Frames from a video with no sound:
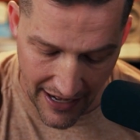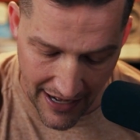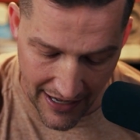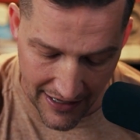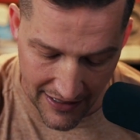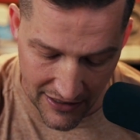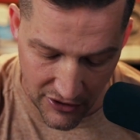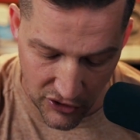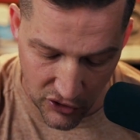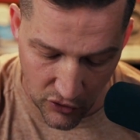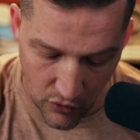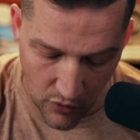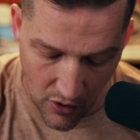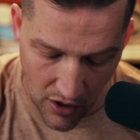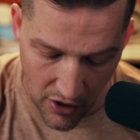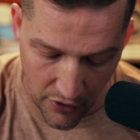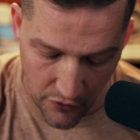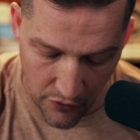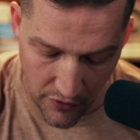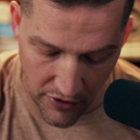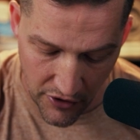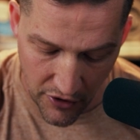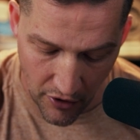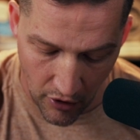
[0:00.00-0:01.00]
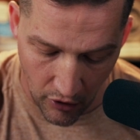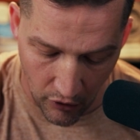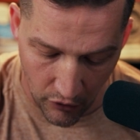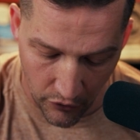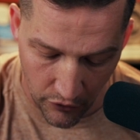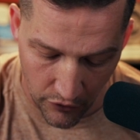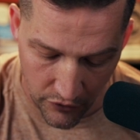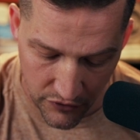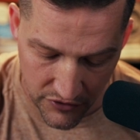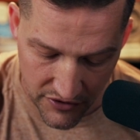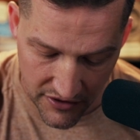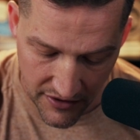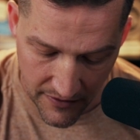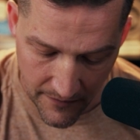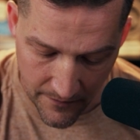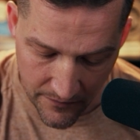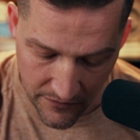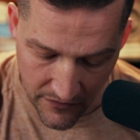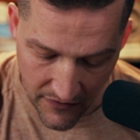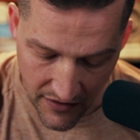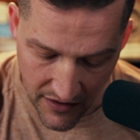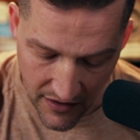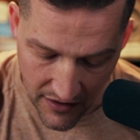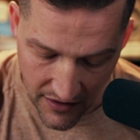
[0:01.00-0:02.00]
$8,200
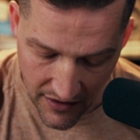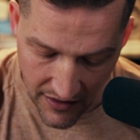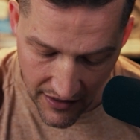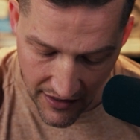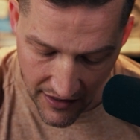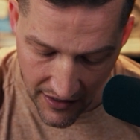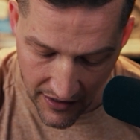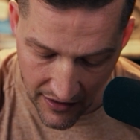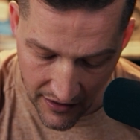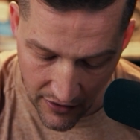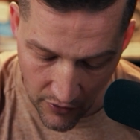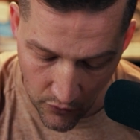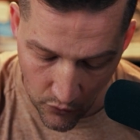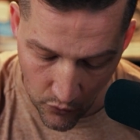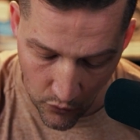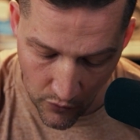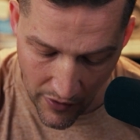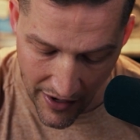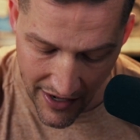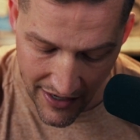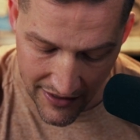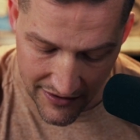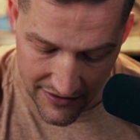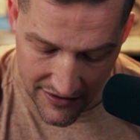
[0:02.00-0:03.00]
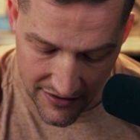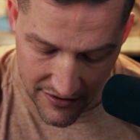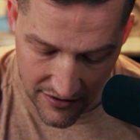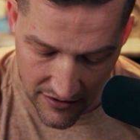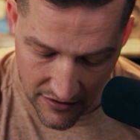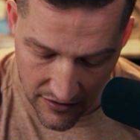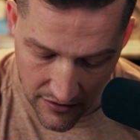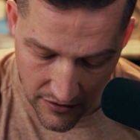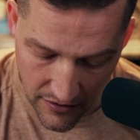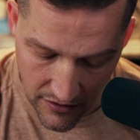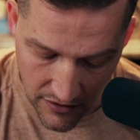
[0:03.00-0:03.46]
in rent,